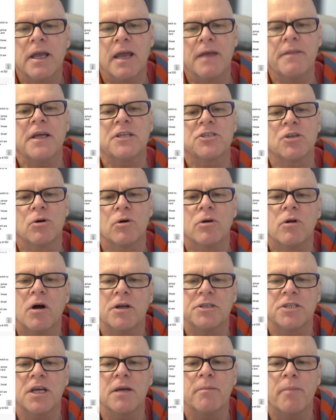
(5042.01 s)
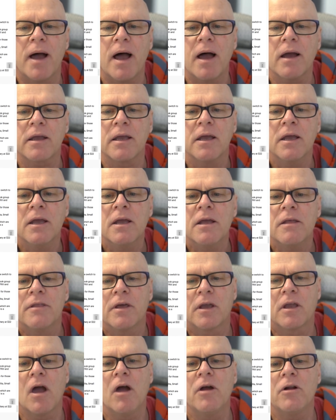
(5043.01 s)
Yeah, and that's a good idea, Mark.
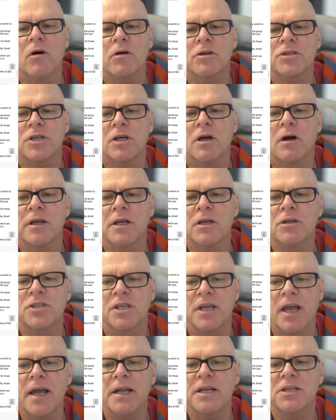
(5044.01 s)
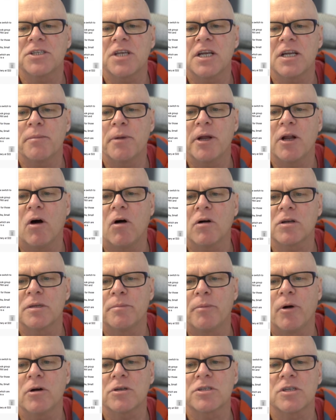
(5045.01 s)
The Godox, I use the 80 centimeter
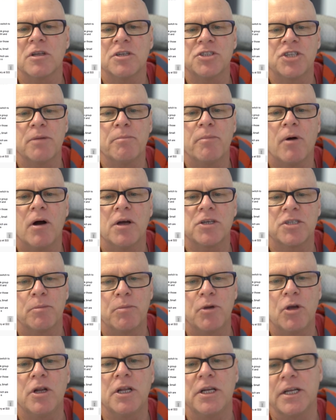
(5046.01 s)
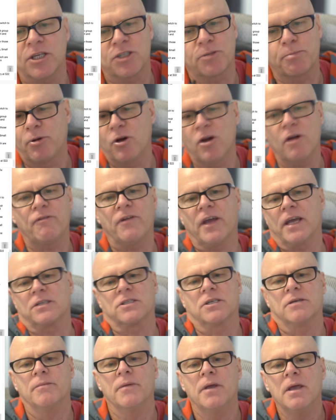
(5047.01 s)
octabox, and then Jinbei is a beauty dish.
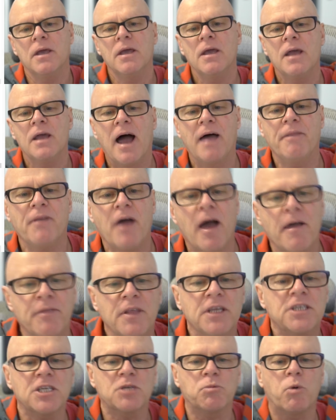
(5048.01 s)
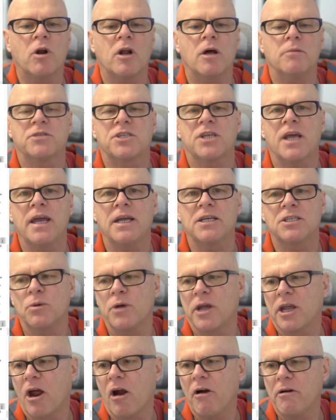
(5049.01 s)
Perfect. And, and this is what I'm saying
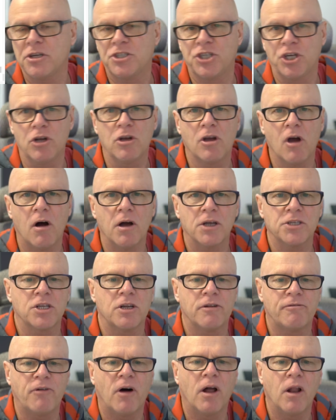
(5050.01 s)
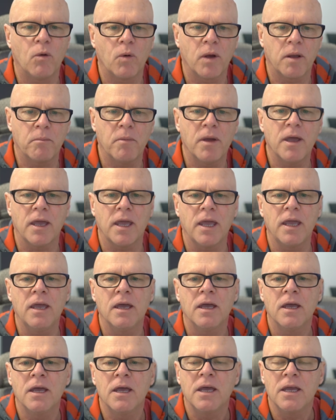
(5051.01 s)
to encourage you guys that are following
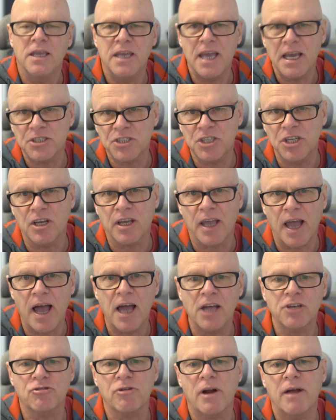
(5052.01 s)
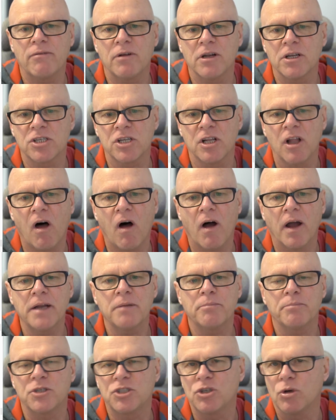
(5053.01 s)
me. Yes, you can't travel as
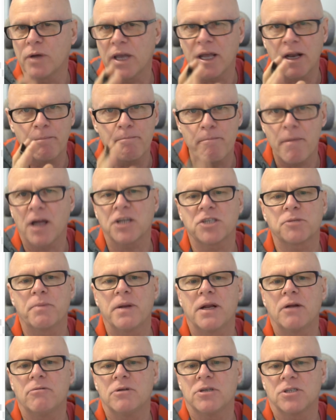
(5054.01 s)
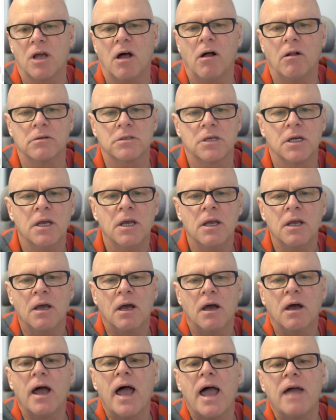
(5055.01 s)
light, but you'll get a much better result
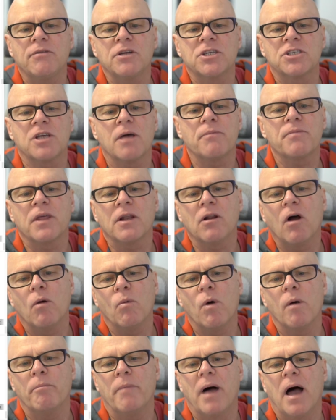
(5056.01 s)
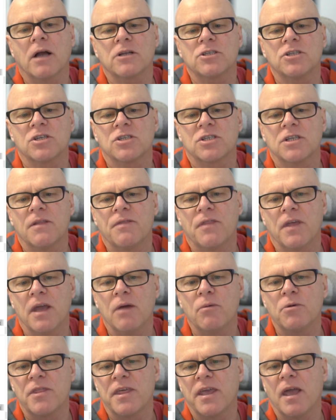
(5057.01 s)
uh, having something like what Mark just said
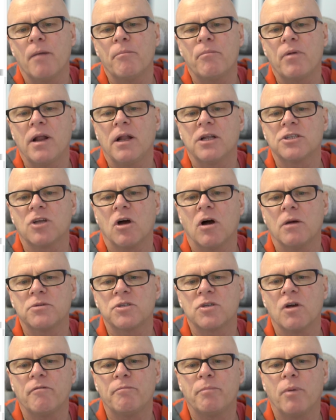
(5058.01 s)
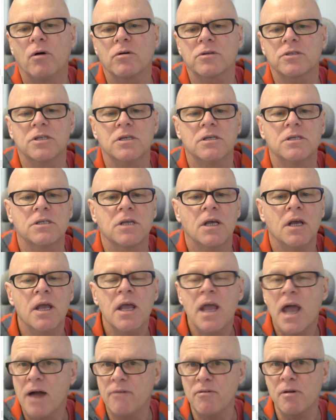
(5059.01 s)
there with the umbrella type soft boxes.
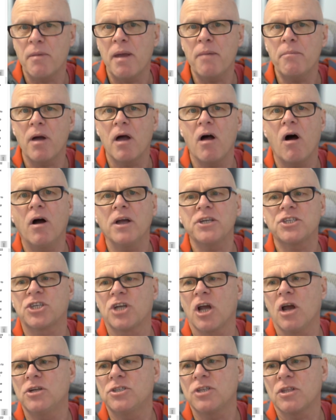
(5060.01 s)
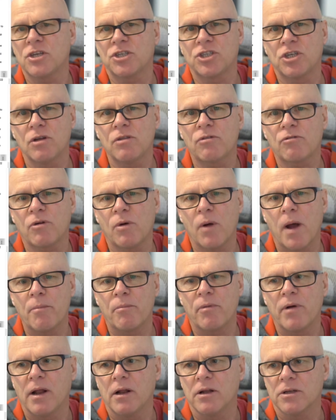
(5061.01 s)
And remember, I showed you the shoot through
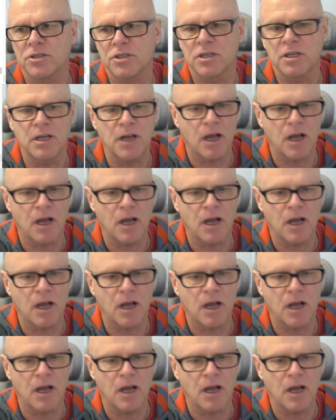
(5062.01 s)
umbrellas.